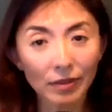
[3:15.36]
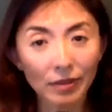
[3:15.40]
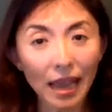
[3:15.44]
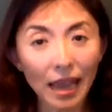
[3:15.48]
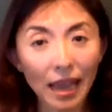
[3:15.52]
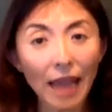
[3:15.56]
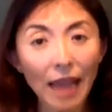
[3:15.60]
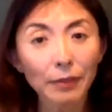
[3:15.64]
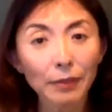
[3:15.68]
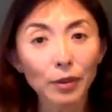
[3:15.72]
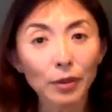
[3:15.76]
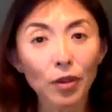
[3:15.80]

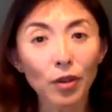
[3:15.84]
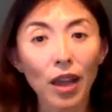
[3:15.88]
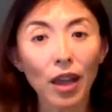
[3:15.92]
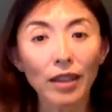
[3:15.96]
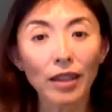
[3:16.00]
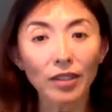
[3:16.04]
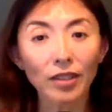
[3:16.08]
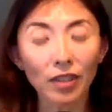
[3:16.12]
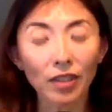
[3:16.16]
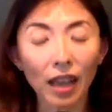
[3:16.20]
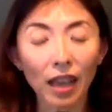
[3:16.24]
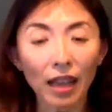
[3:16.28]

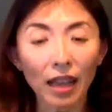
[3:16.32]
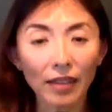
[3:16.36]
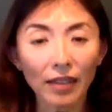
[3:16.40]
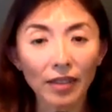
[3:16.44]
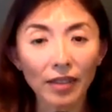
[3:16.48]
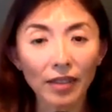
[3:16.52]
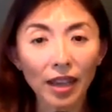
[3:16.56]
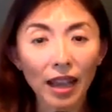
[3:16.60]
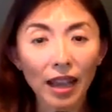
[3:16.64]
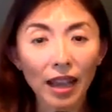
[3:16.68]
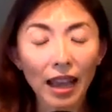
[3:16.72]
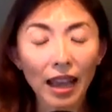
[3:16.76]
abstract to
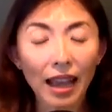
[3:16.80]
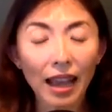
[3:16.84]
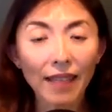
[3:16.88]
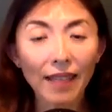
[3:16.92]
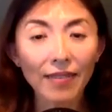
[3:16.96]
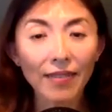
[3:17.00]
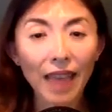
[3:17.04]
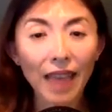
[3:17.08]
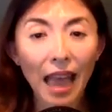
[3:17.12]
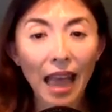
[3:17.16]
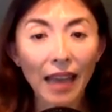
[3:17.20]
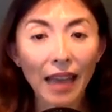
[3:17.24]
us,
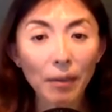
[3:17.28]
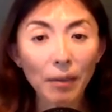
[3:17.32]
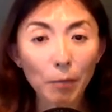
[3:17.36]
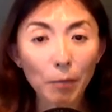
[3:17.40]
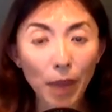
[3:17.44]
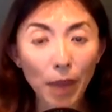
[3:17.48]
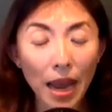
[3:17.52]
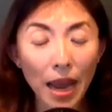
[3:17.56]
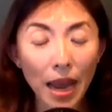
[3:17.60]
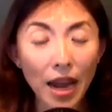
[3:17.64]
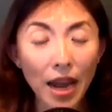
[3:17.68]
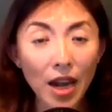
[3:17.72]
and that
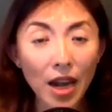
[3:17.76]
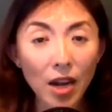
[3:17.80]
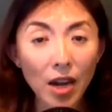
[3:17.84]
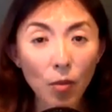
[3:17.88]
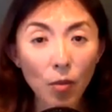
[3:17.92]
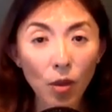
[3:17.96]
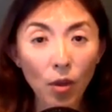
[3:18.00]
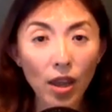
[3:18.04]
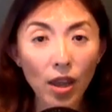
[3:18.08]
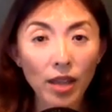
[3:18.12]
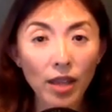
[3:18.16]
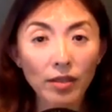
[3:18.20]
paired
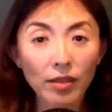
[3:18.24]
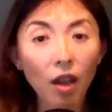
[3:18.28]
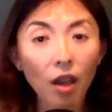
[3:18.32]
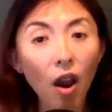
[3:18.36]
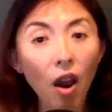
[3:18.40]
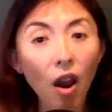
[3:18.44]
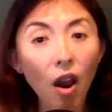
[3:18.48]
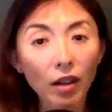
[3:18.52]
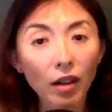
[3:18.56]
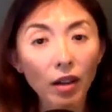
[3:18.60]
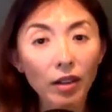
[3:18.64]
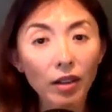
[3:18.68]
with
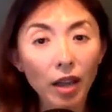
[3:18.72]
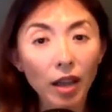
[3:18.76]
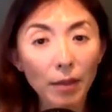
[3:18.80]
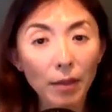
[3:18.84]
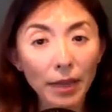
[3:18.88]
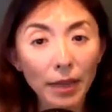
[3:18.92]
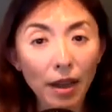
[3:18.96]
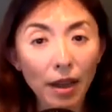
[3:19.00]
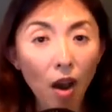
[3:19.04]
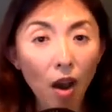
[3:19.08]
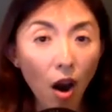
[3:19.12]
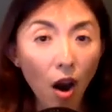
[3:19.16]
hard. I
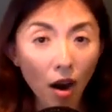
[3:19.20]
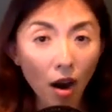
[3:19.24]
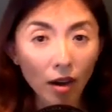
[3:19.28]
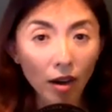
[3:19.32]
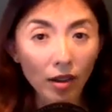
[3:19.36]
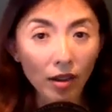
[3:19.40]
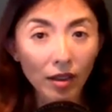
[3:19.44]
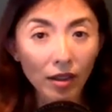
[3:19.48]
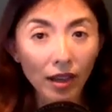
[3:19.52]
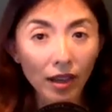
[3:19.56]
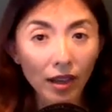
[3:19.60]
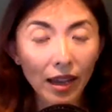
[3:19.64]
mean,
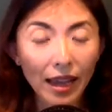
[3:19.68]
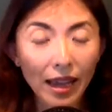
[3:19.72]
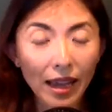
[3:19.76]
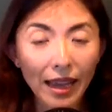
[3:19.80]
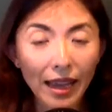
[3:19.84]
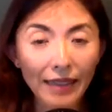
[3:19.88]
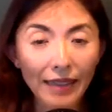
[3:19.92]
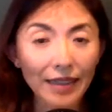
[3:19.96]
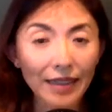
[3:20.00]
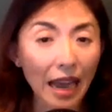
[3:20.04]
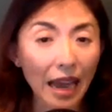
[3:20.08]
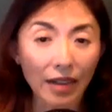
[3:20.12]
hard
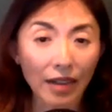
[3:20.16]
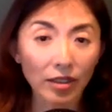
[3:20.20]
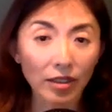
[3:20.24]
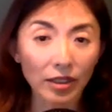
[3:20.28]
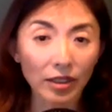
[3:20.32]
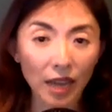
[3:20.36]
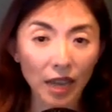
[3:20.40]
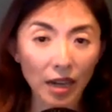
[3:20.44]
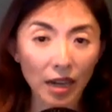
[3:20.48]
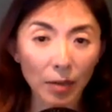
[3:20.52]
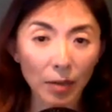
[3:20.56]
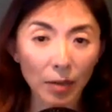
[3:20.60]
is
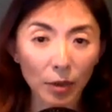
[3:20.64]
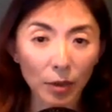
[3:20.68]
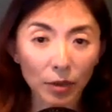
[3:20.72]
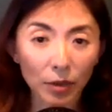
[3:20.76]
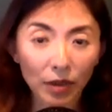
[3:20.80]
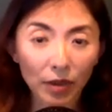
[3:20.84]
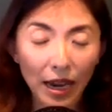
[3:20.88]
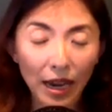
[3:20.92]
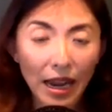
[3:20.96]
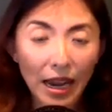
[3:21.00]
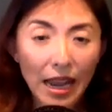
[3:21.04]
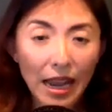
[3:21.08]
understandable,
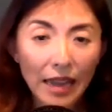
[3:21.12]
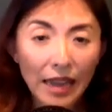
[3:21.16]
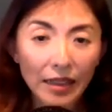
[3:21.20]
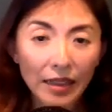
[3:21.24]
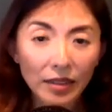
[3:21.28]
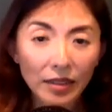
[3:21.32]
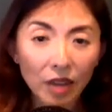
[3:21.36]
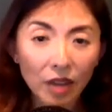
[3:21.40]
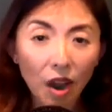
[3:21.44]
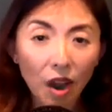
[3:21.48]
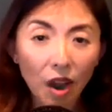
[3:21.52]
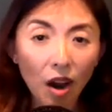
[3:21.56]
right?
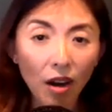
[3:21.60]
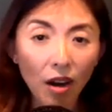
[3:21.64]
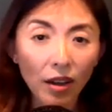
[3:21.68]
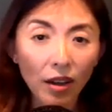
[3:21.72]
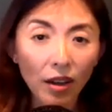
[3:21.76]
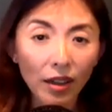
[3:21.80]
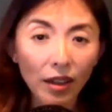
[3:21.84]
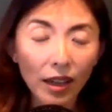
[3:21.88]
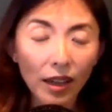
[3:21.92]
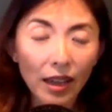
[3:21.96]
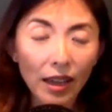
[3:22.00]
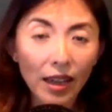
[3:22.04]
This
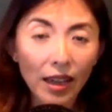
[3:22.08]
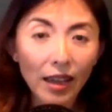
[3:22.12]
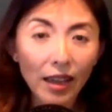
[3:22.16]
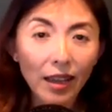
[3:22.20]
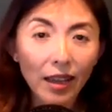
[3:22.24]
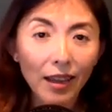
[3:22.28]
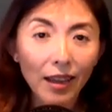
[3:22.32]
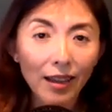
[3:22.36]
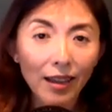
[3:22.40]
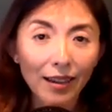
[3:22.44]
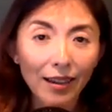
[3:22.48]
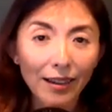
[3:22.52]
hard
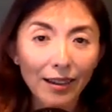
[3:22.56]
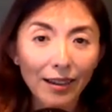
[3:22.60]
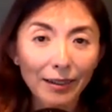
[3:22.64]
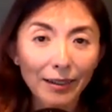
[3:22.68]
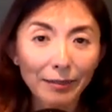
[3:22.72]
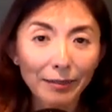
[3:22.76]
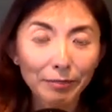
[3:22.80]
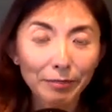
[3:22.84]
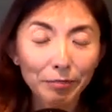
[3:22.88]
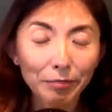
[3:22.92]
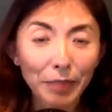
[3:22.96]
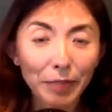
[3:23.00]

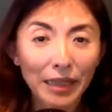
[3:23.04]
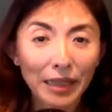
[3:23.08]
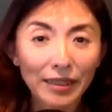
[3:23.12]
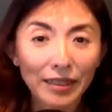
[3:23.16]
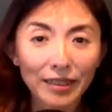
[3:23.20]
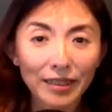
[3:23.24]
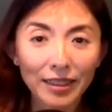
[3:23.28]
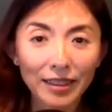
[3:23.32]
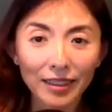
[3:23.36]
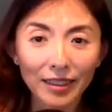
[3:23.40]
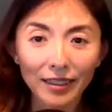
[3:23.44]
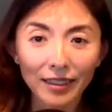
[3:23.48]

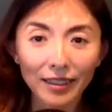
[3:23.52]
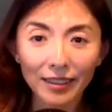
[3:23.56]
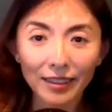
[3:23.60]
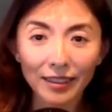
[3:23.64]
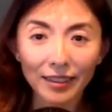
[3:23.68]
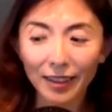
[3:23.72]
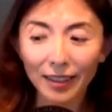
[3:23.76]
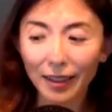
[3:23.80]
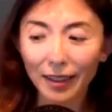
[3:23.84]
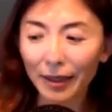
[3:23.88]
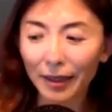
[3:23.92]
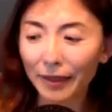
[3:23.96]
means
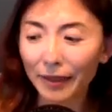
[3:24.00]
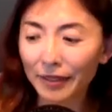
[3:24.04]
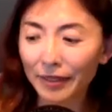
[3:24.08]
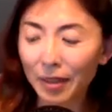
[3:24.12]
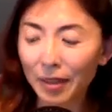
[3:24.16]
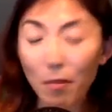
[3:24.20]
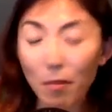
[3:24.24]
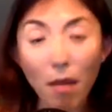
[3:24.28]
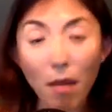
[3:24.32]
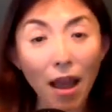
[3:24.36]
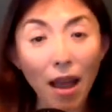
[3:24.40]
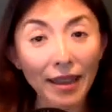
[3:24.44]
the
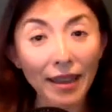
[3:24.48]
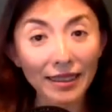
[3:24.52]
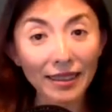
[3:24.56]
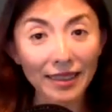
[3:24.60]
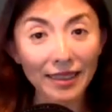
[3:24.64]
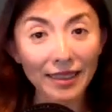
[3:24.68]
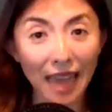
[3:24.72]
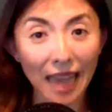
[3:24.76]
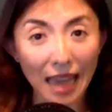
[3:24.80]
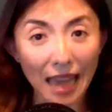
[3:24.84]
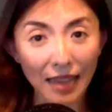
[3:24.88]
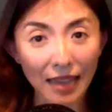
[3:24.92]

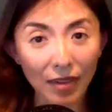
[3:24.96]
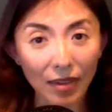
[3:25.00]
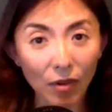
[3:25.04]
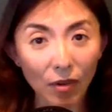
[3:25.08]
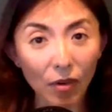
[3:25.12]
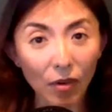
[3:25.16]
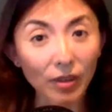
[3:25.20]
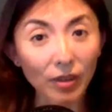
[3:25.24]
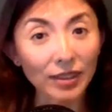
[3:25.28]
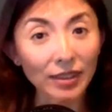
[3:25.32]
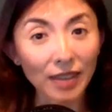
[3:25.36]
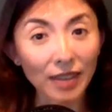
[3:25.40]
mindset
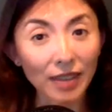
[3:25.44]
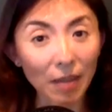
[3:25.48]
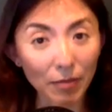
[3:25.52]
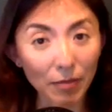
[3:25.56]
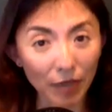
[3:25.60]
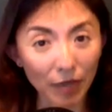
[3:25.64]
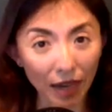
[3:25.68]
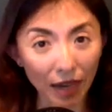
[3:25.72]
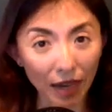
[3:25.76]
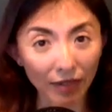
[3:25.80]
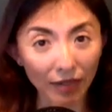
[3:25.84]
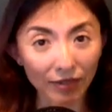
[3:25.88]
or
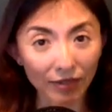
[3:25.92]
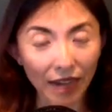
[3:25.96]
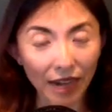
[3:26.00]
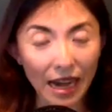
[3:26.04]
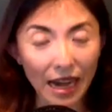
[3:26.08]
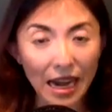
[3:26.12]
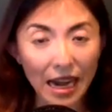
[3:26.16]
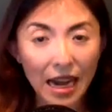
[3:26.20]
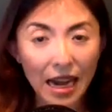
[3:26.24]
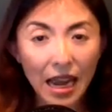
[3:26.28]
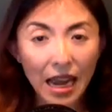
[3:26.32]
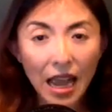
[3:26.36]
something,
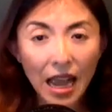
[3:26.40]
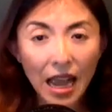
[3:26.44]
right?